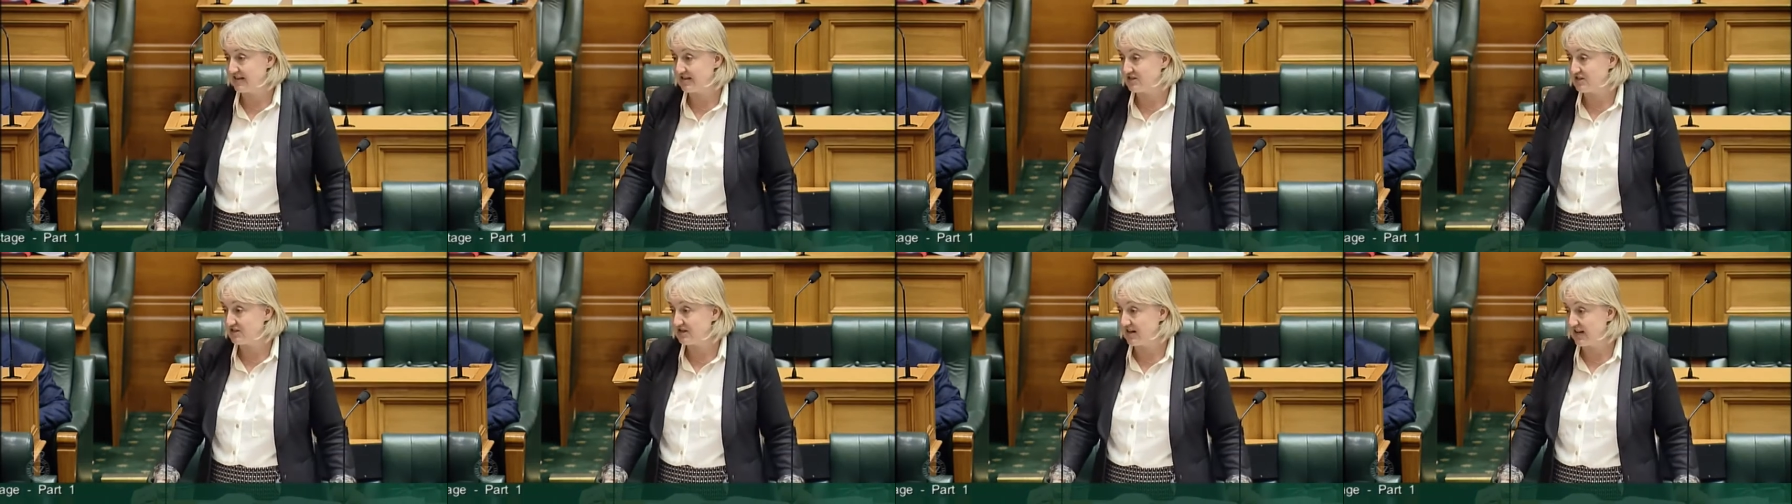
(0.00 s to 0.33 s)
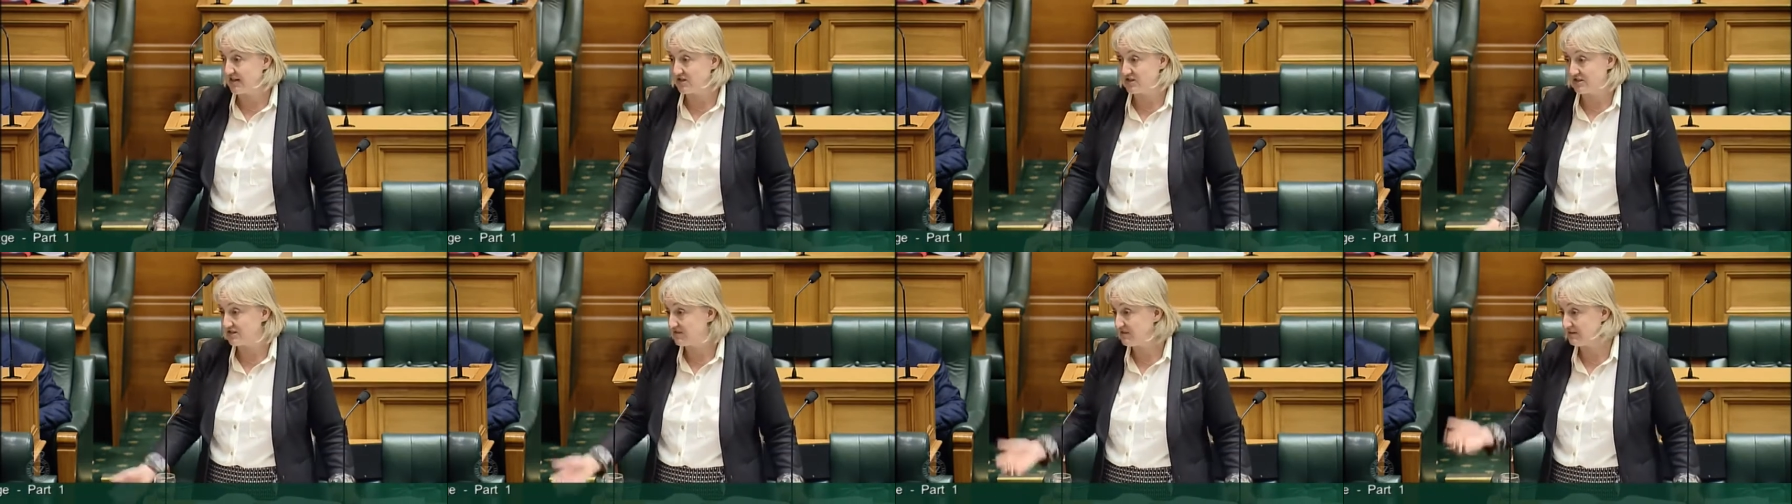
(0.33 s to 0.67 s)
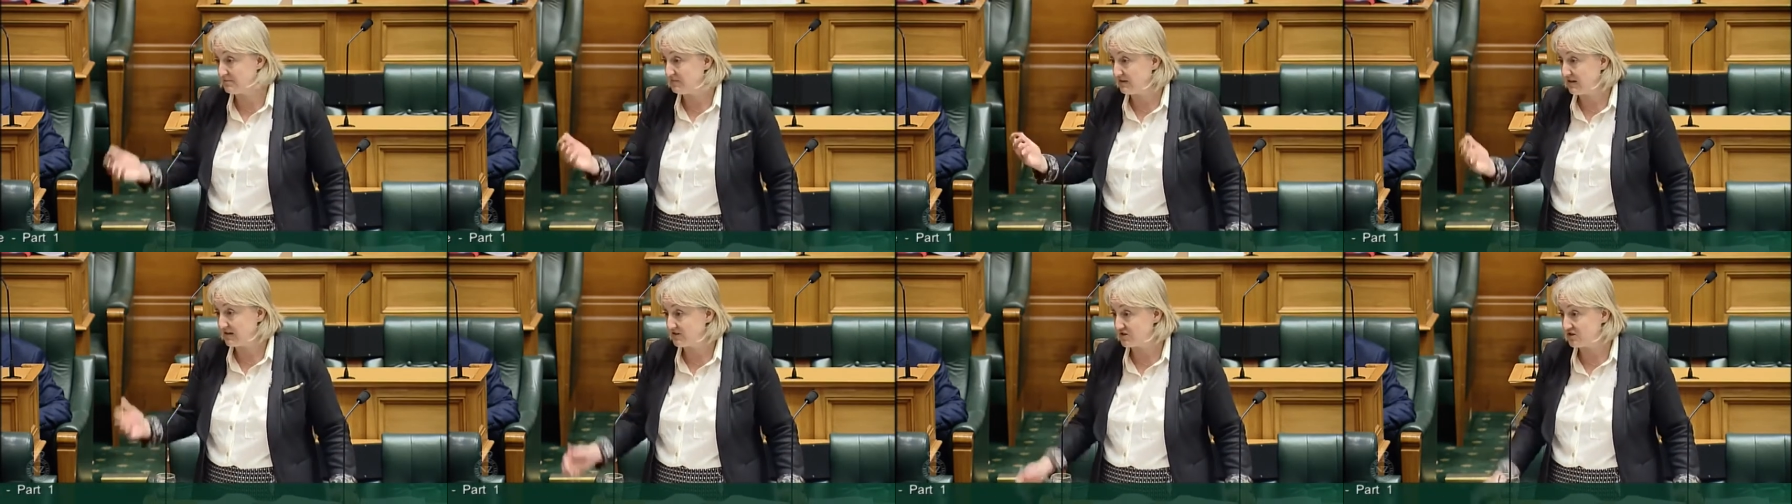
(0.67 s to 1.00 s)
legislation
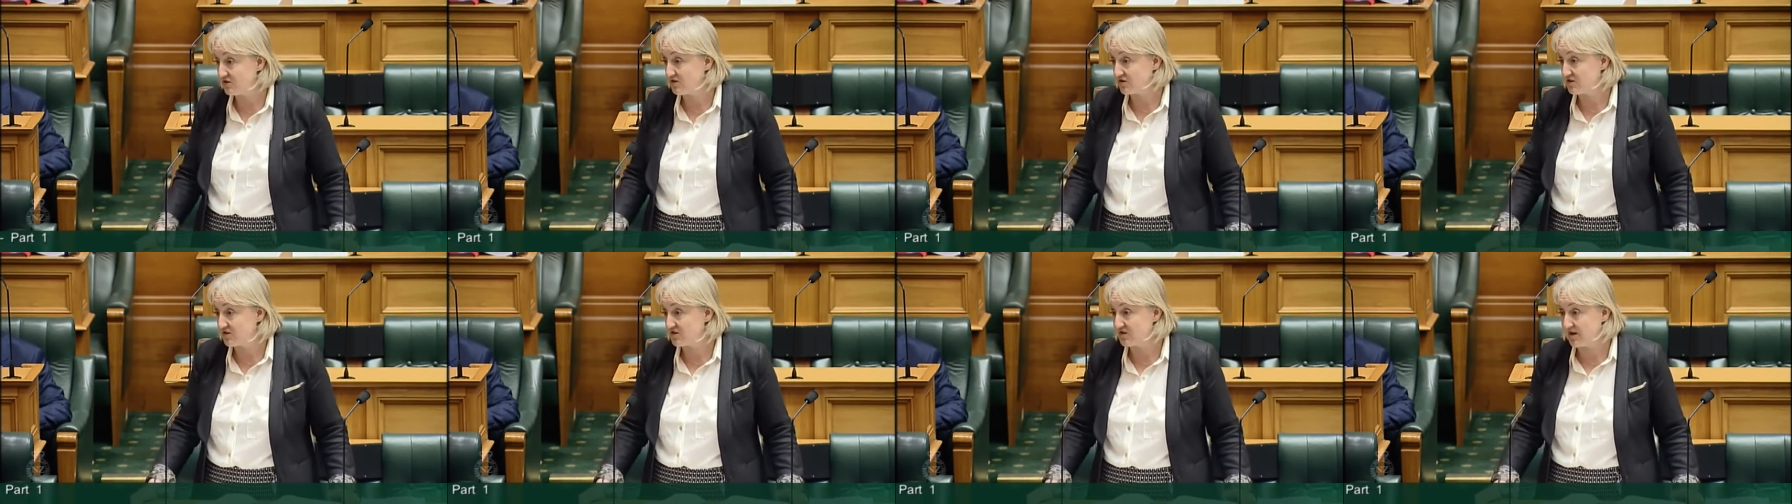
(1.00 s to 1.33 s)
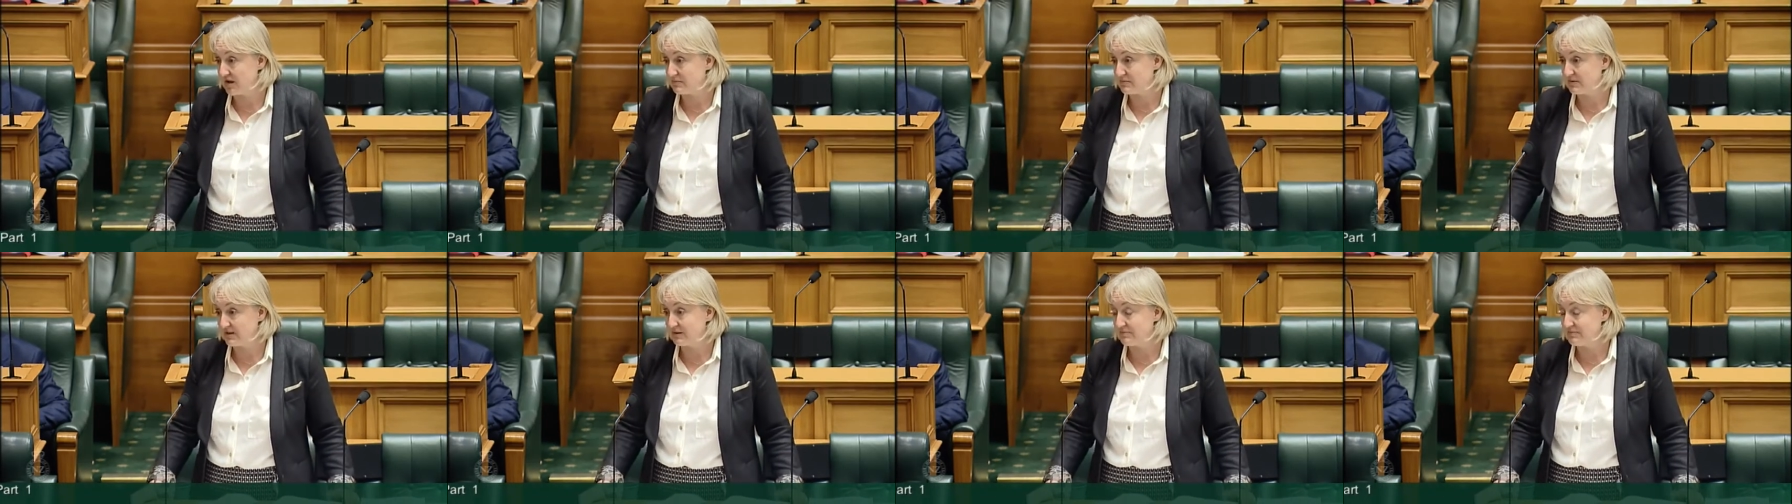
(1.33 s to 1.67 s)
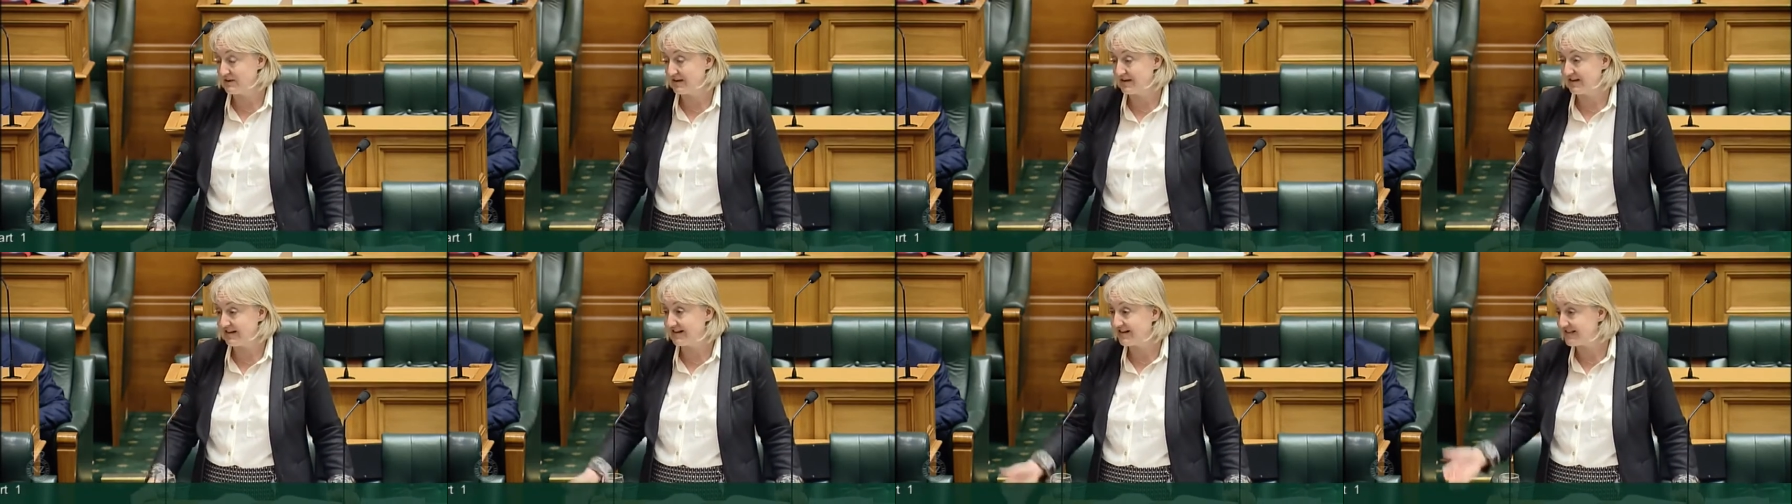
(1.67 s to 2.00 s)
simply in as good a shape it can
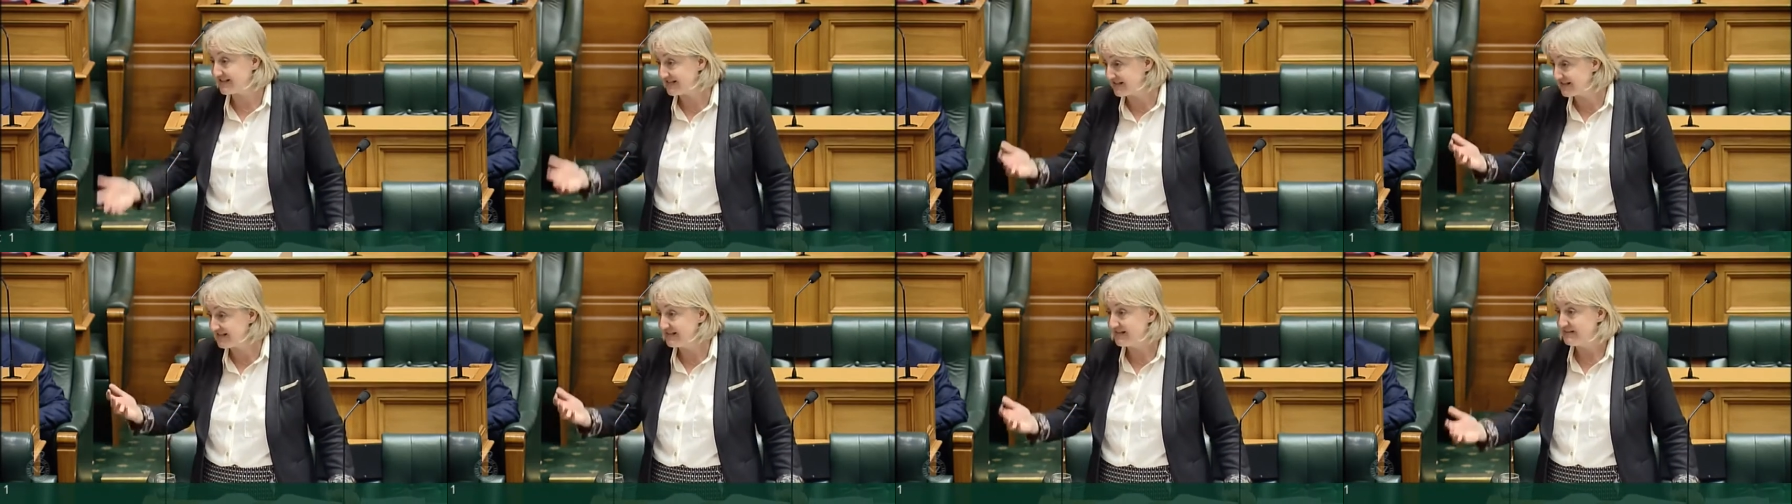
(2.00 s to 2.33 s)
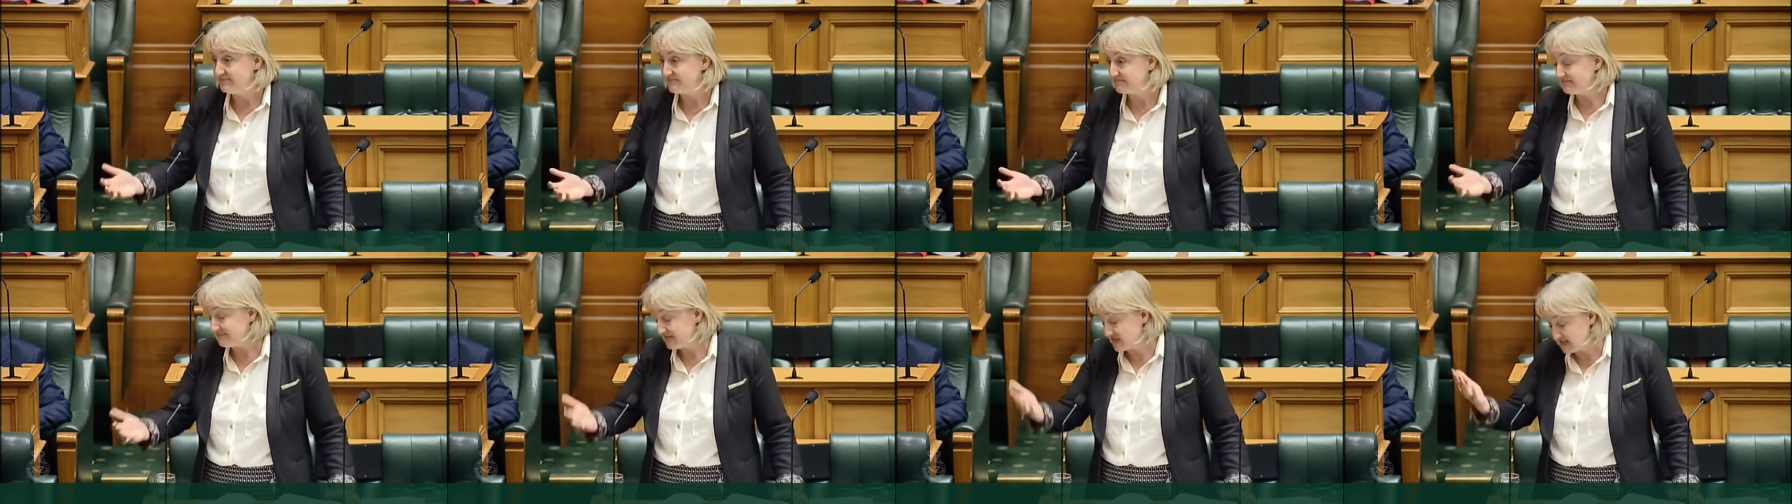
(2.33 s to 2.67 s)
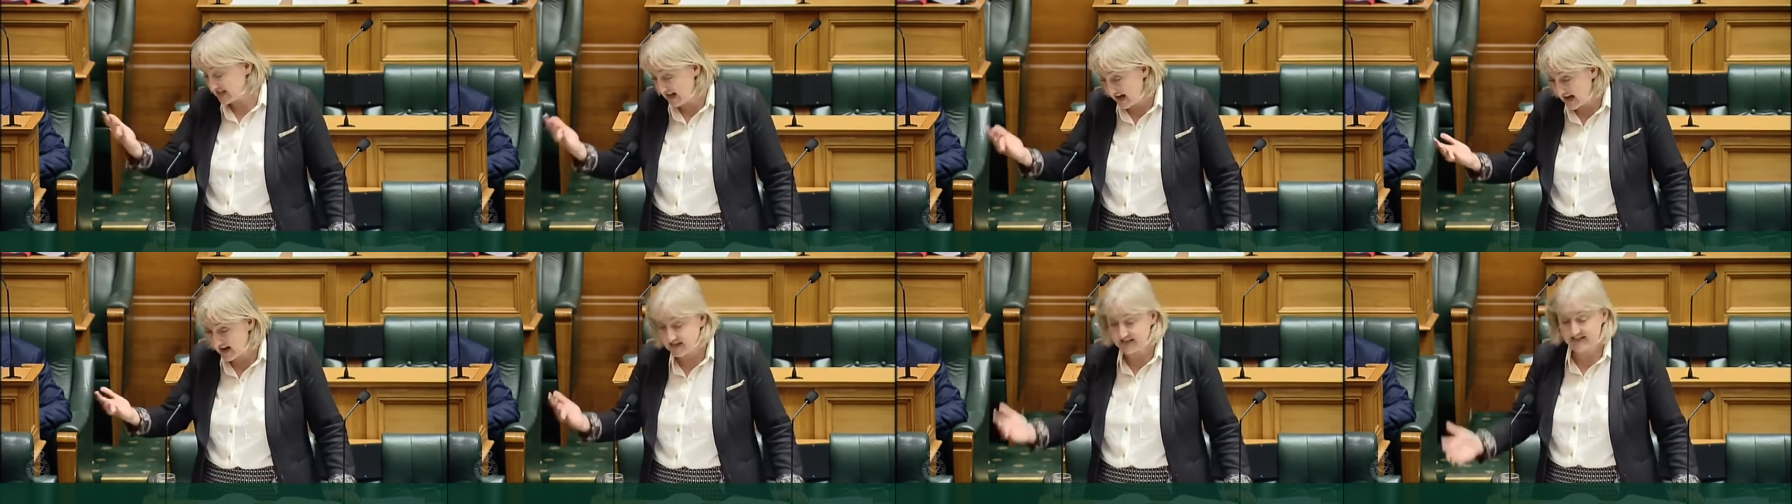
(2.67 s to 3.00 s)
be. And it has
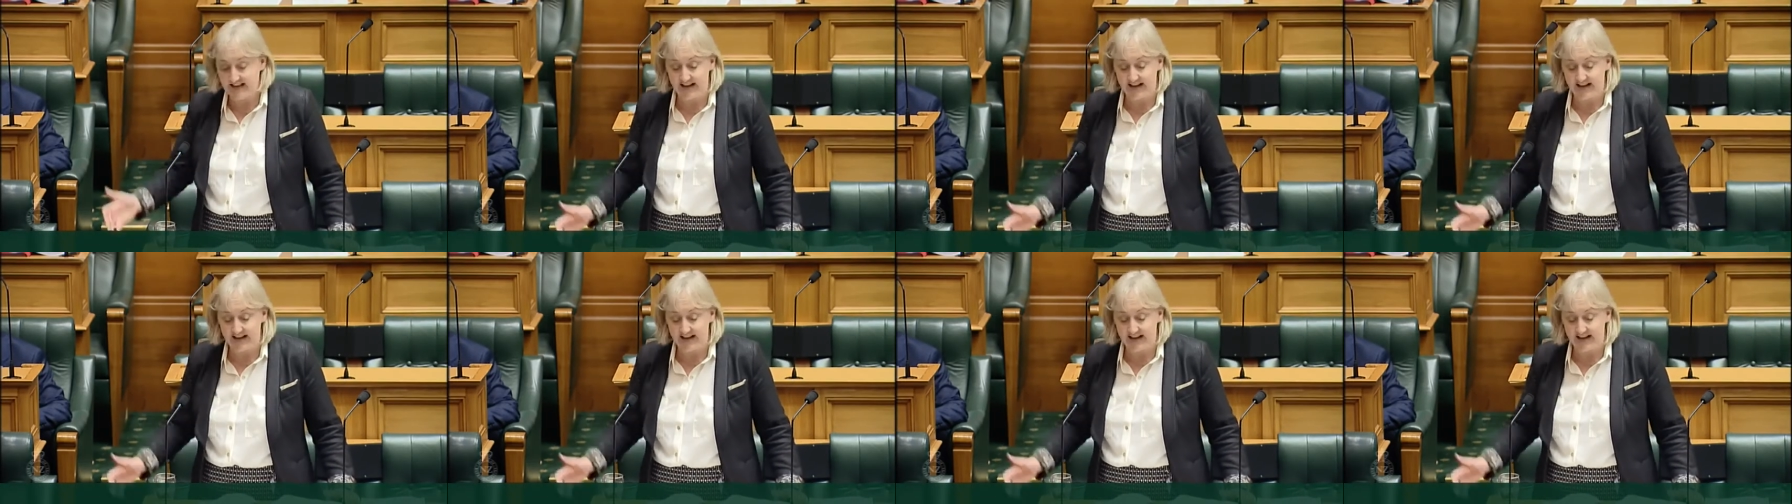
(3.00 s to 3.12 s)
started as our